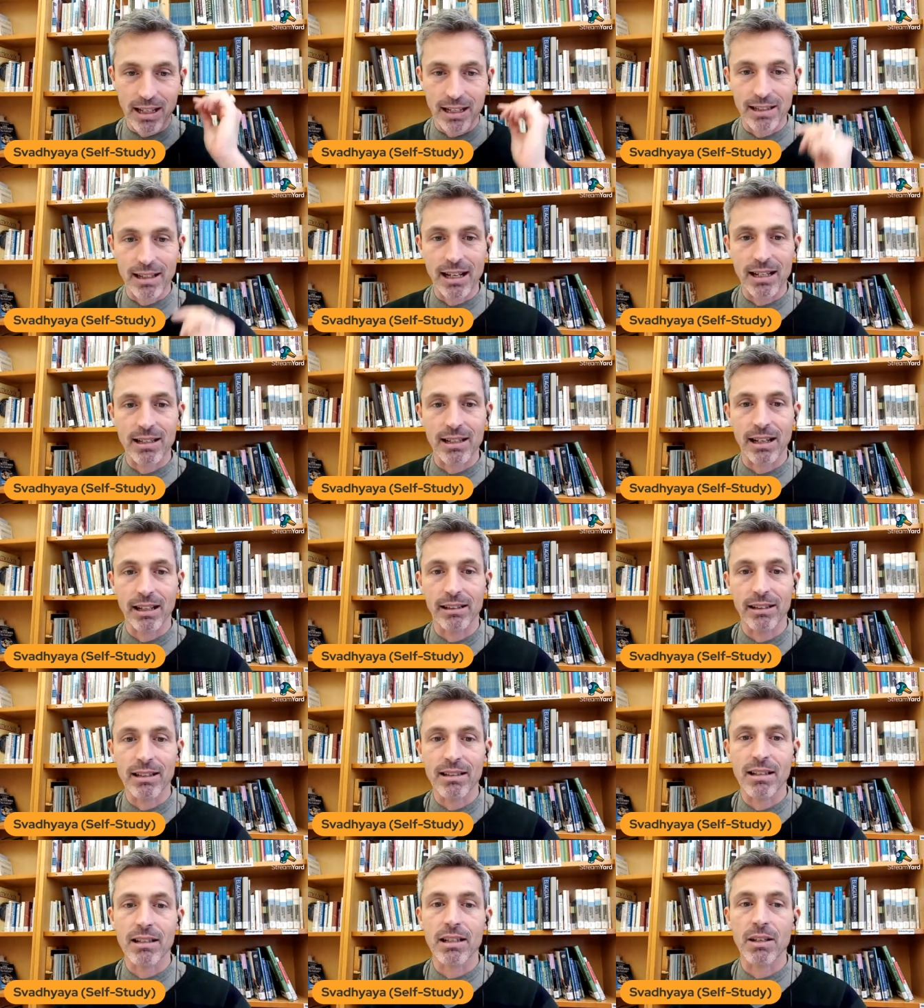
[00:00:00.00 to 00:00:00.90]
As I said,
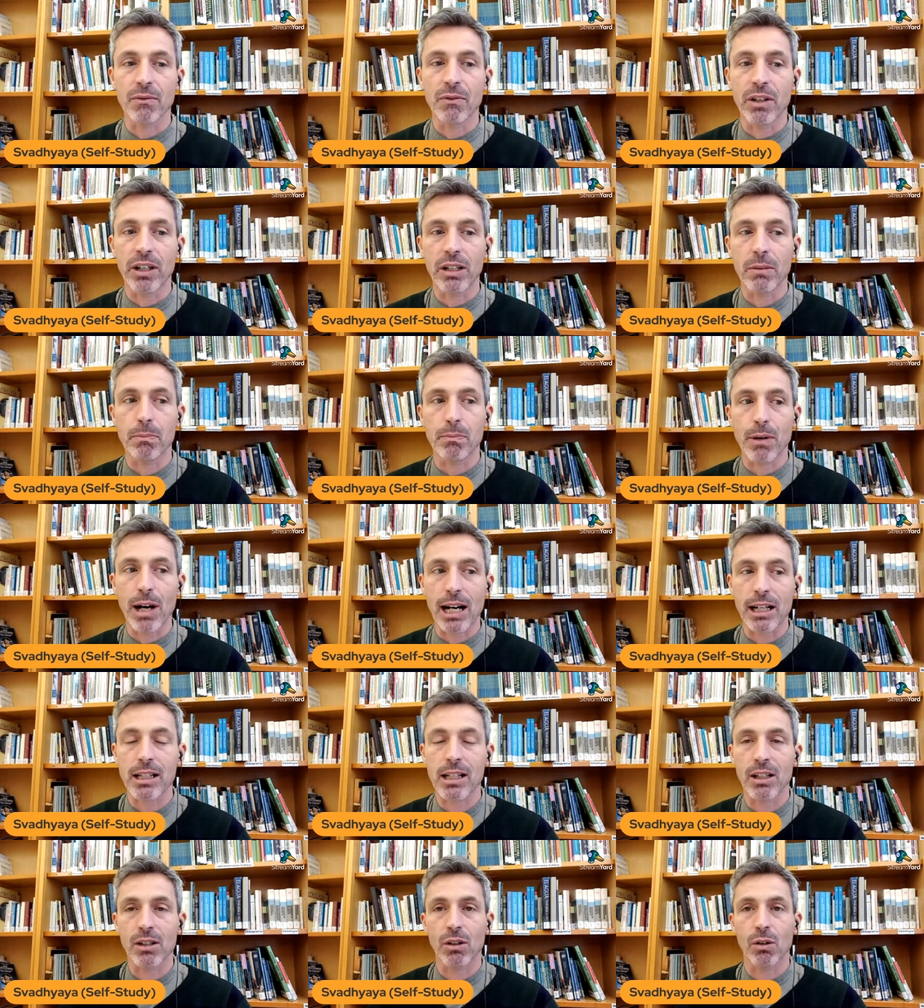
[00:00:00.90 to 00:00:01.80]
this is a very
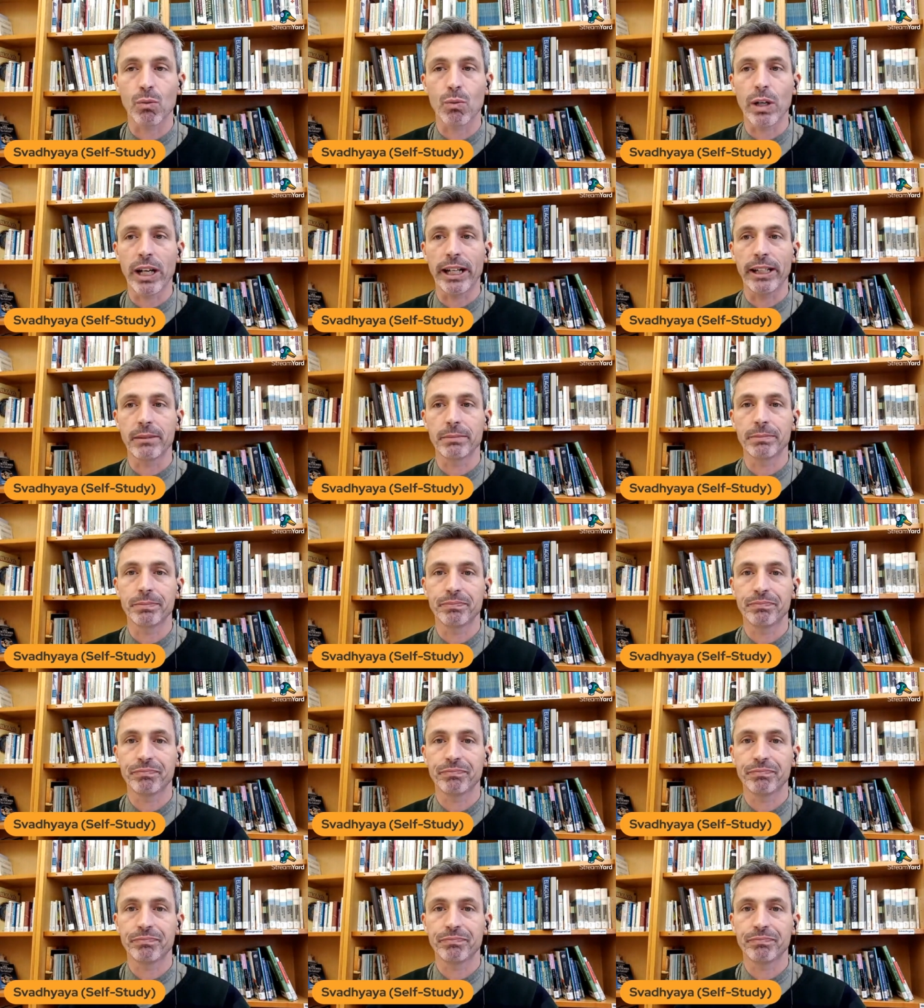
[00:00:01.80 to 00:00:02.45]
practical way